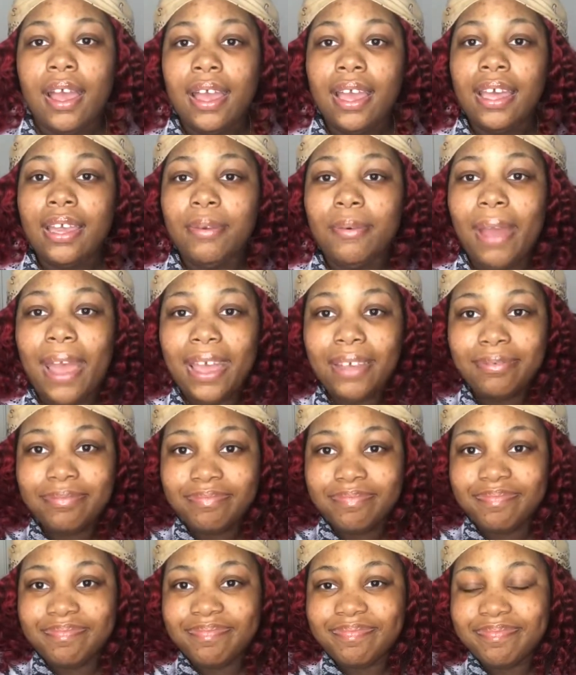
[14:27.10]
Anyway,
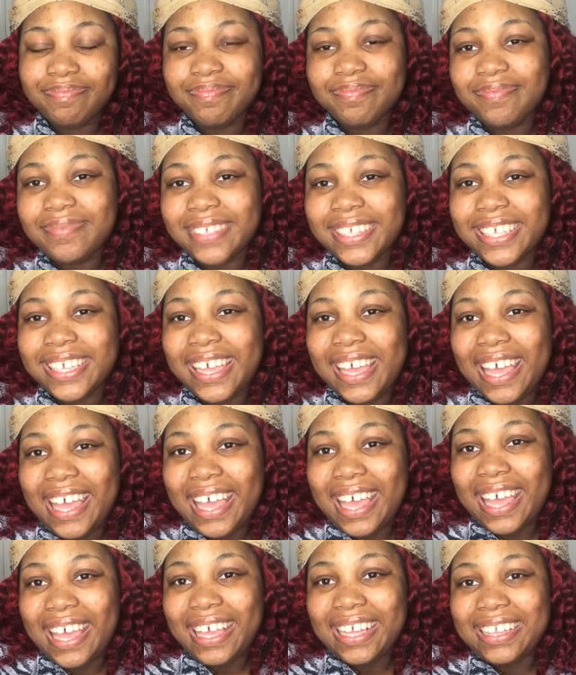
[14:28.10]

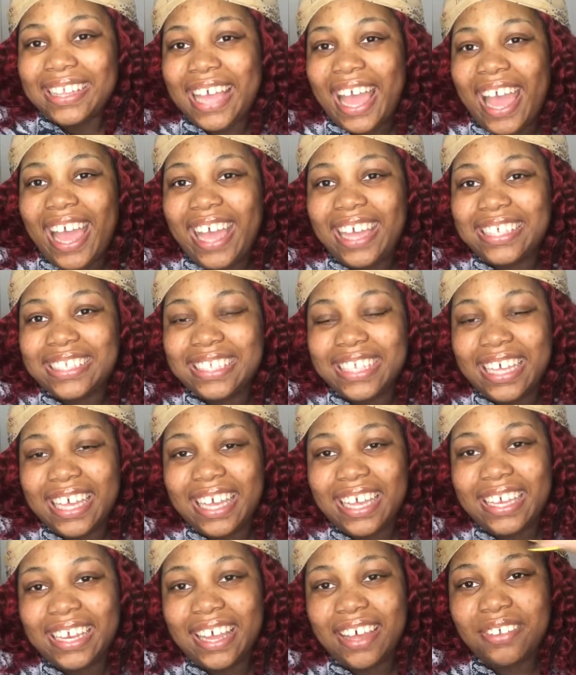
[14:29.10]
that is the
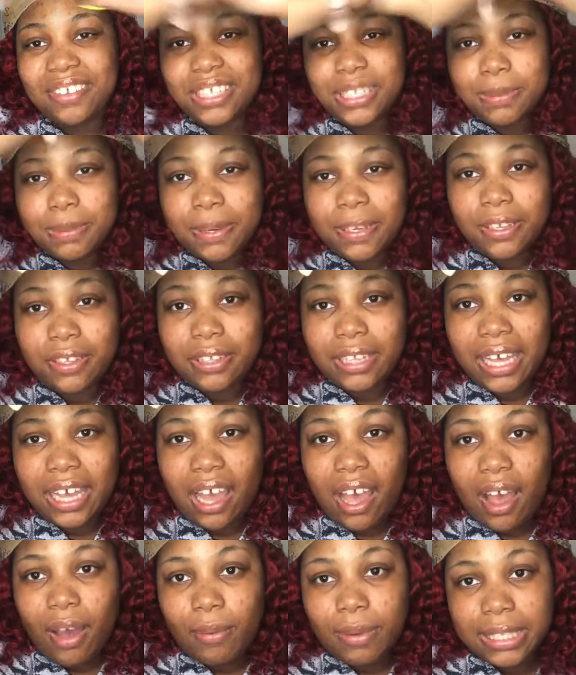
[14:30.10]
end of this pretty little thing
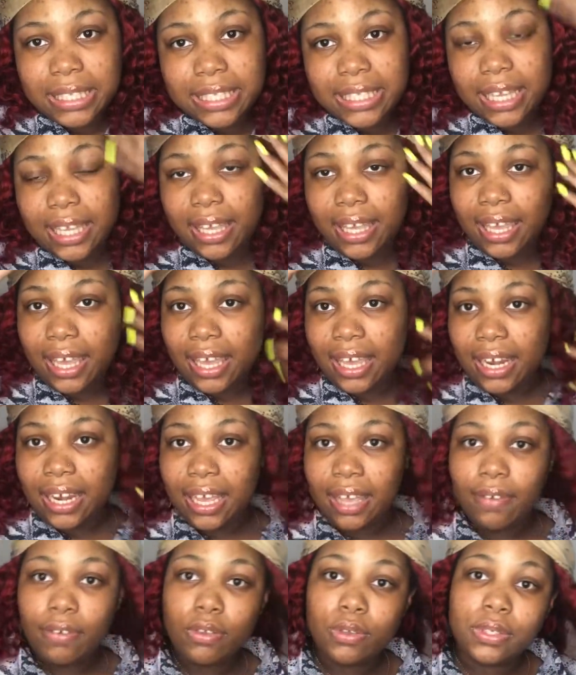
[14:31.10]
haul. Once again,
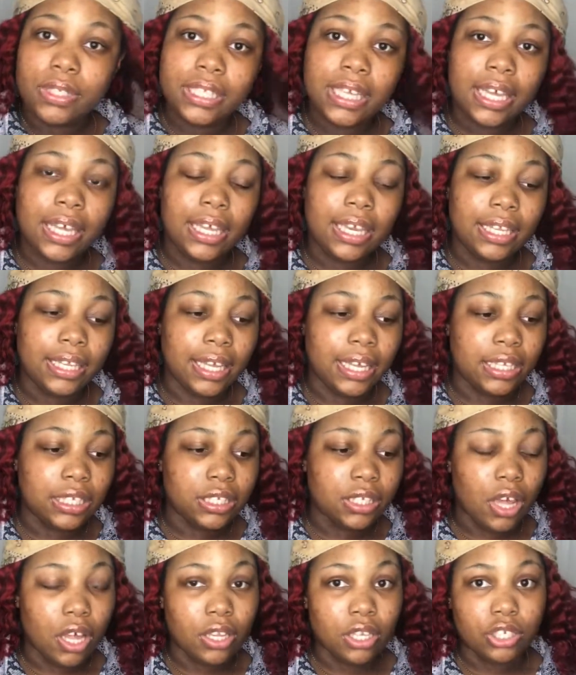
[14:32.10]
if you see anything in this
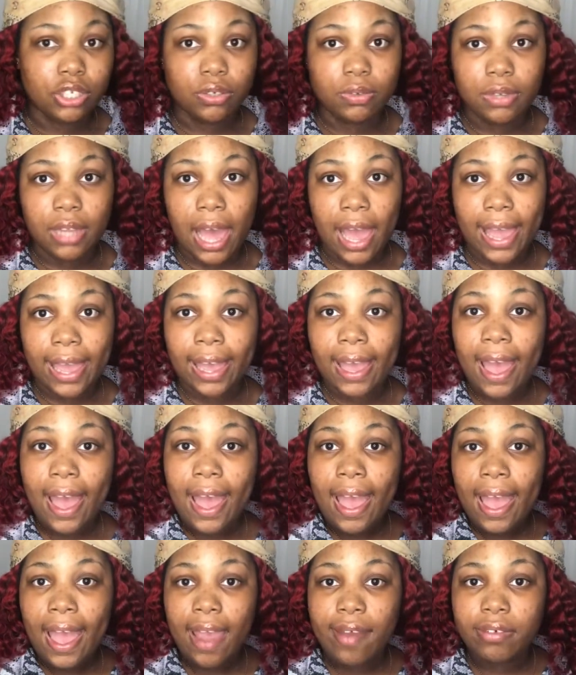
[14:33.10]
haul that you like,
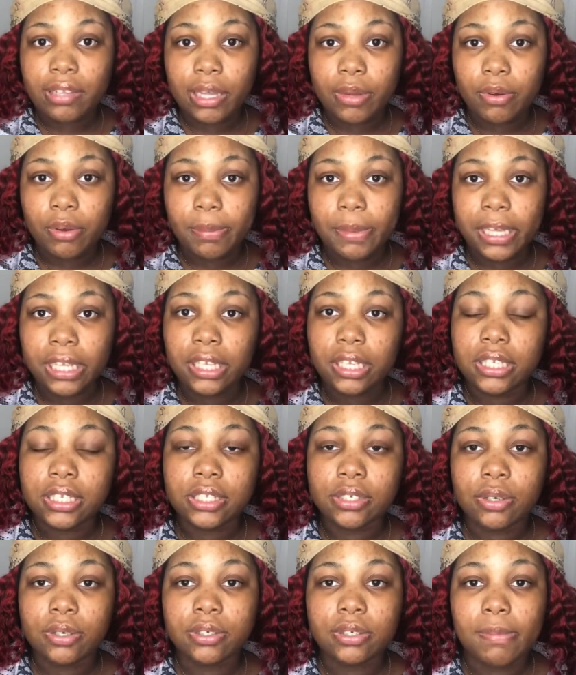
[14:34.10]
everything will be in the
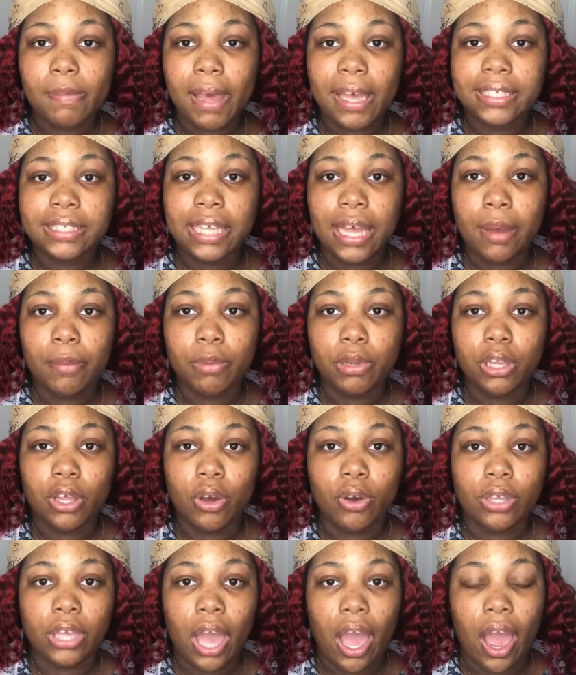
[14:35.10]
description box down below.
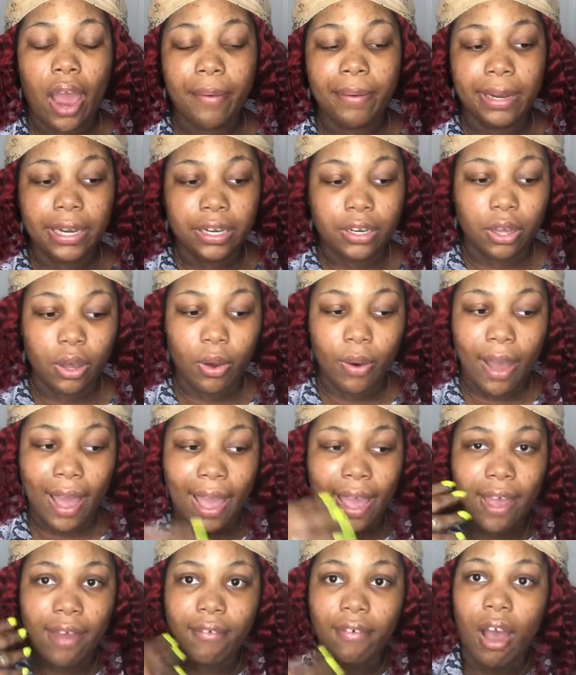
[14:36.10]
Y'all already know I
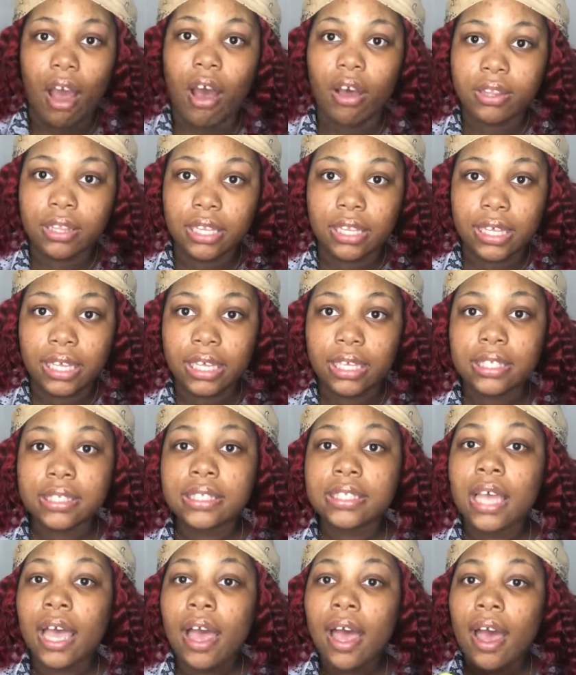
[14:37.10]
have all the links.
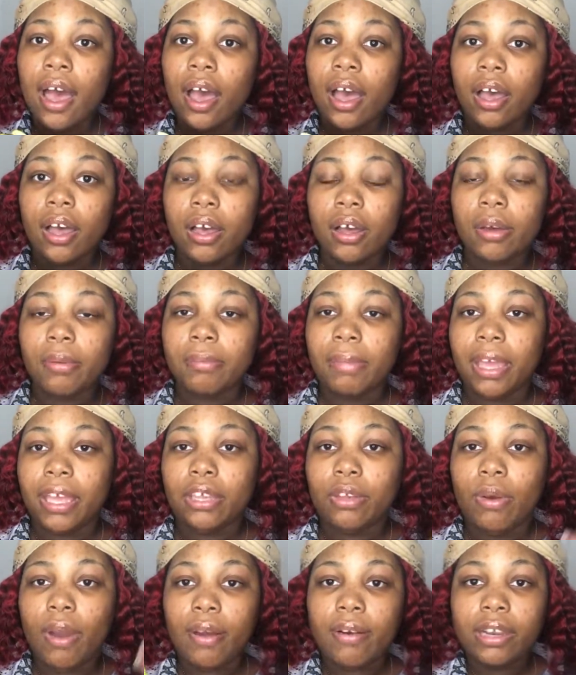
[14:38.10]
Um, and
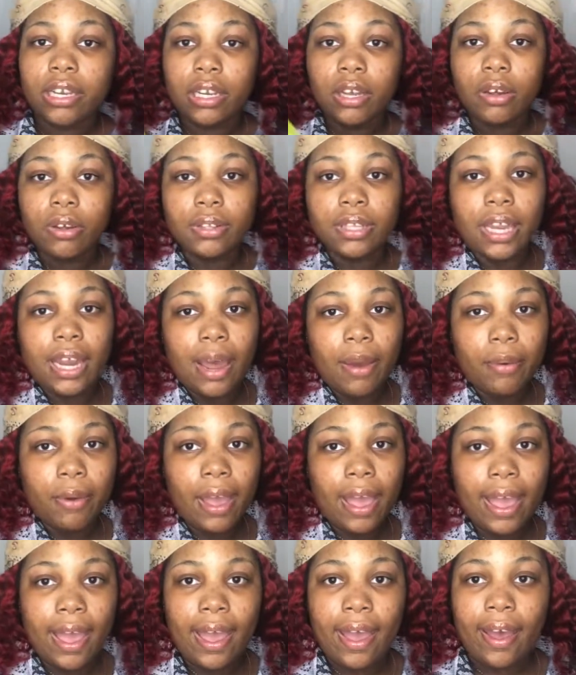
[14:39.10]
you already know that I will
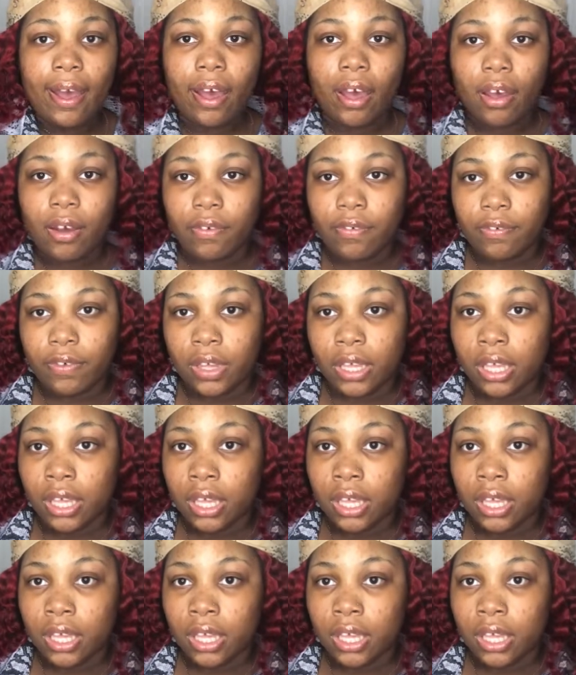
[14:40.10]
have